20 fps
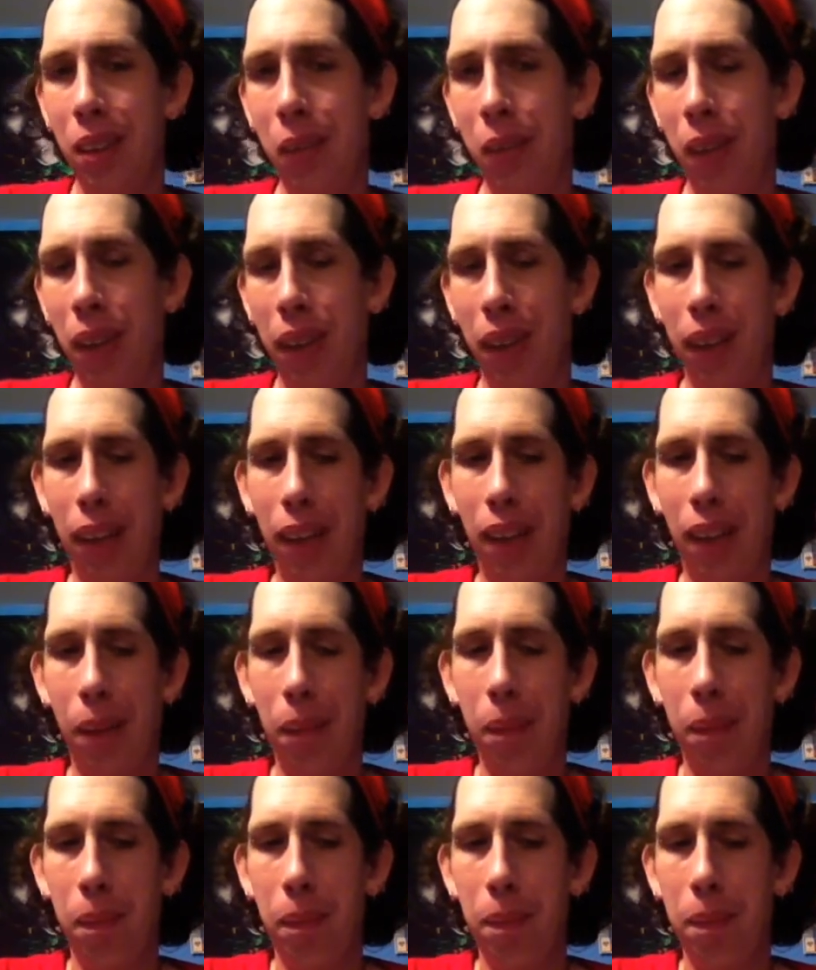with, um,
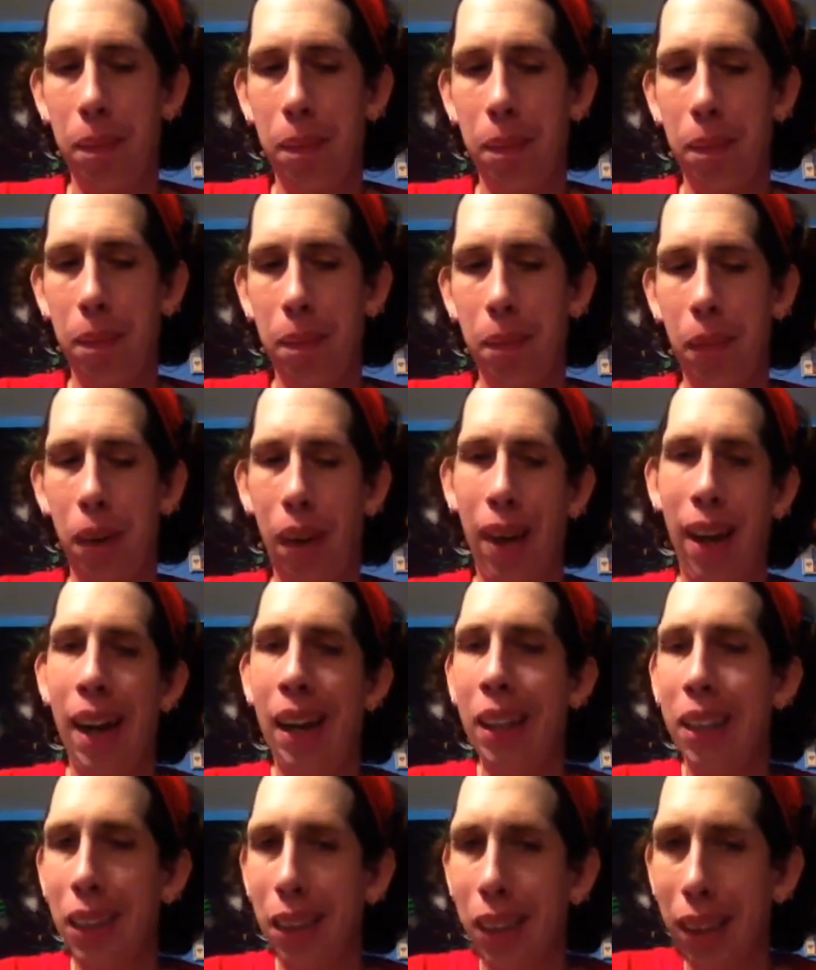well,
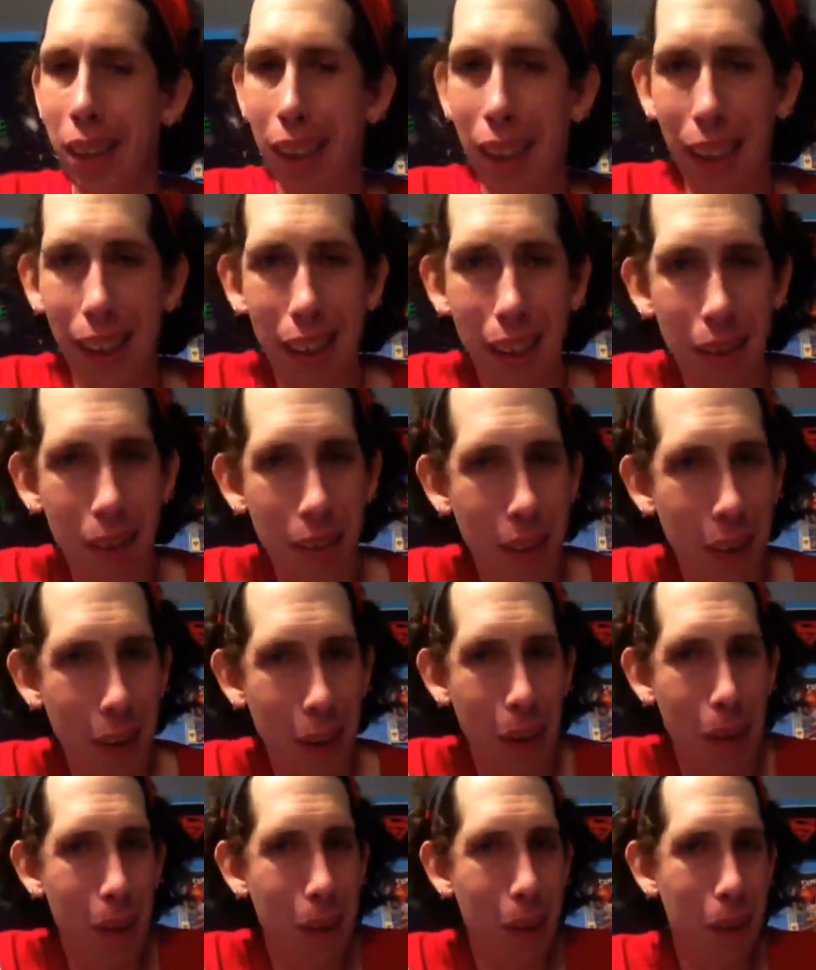actually, we
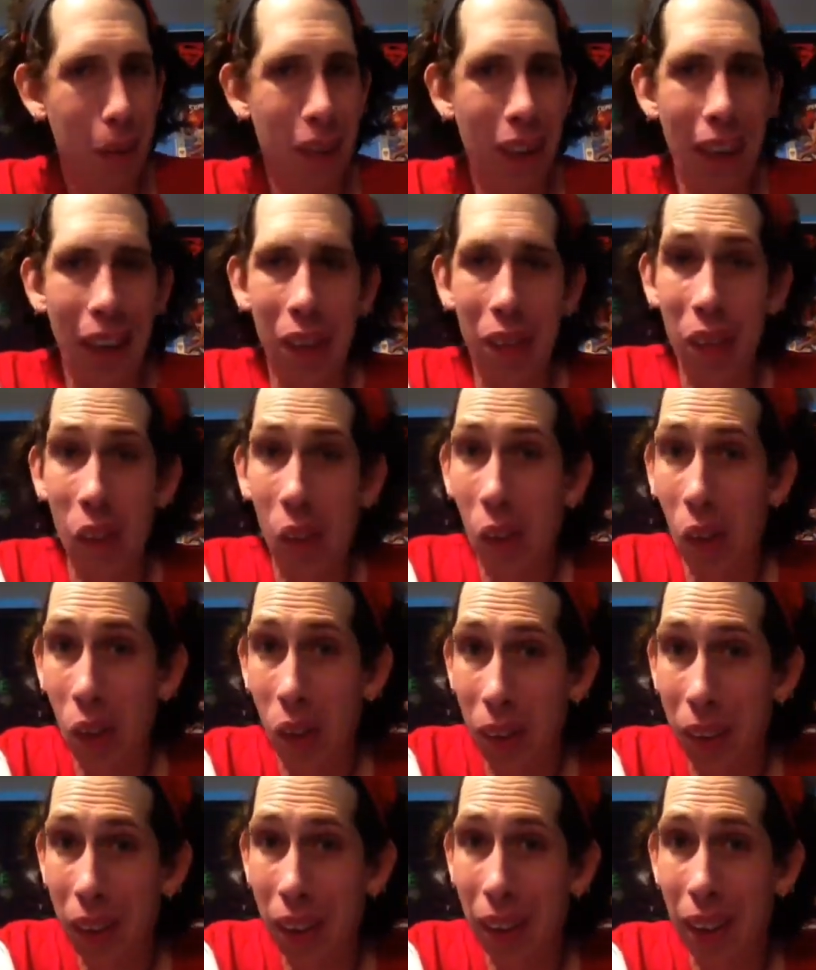know we're having a little
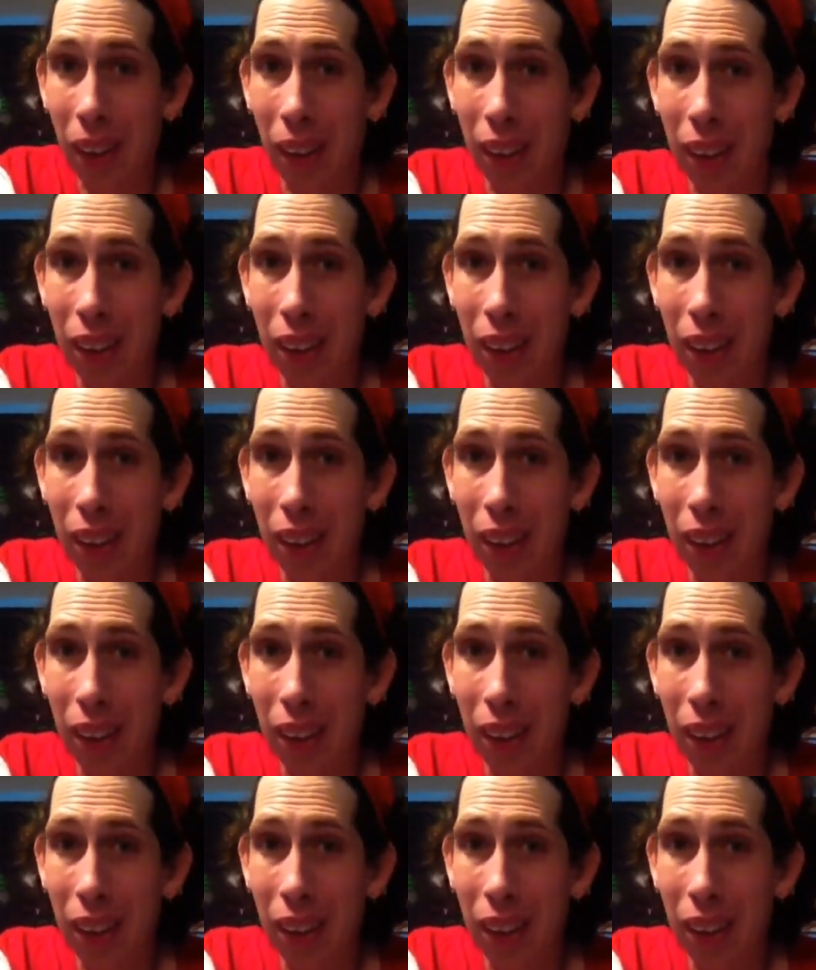girl.